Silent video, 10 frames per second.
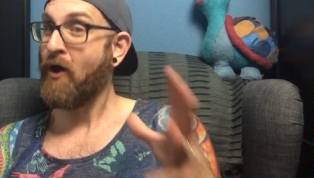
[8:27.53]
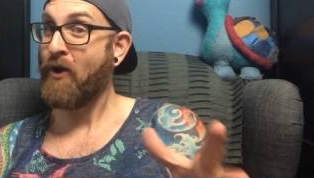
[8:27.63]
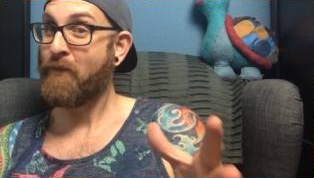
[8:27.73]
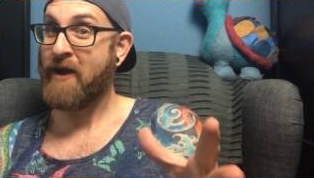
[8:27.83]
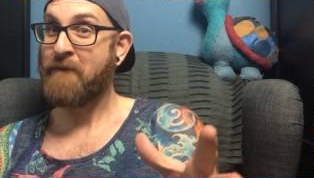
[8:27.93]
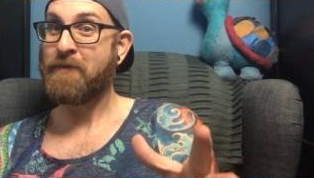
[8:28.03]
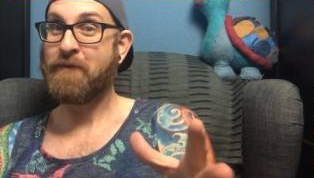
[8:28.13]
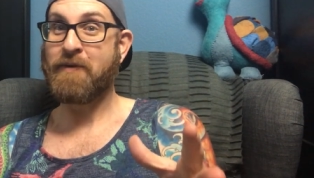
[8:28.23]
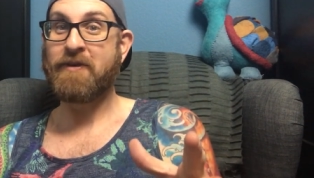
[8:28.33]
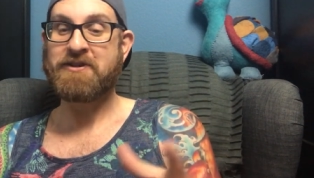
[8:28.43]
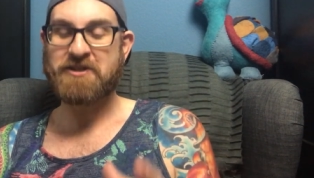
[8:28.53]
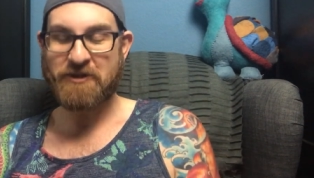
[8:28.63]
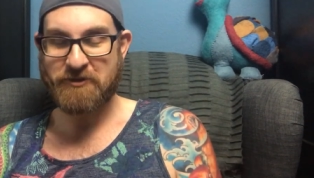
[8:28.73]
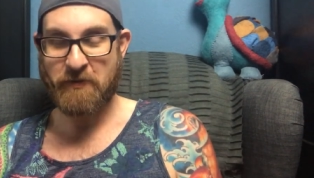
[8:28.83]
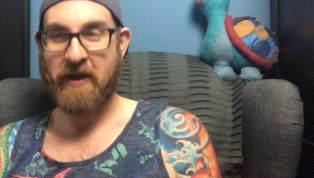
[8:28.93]
all read when we were
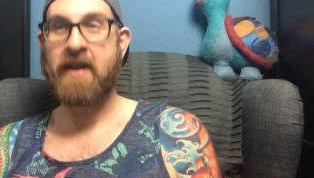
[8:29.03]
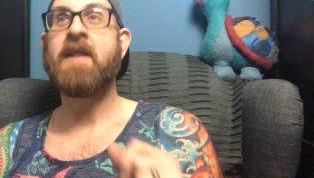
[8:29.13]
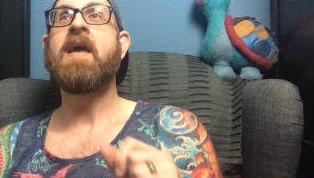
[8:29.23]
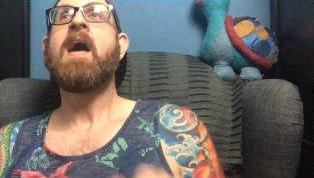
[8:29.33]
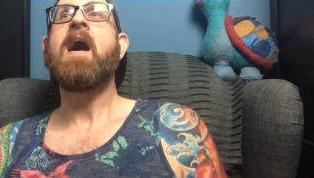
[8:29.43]
children.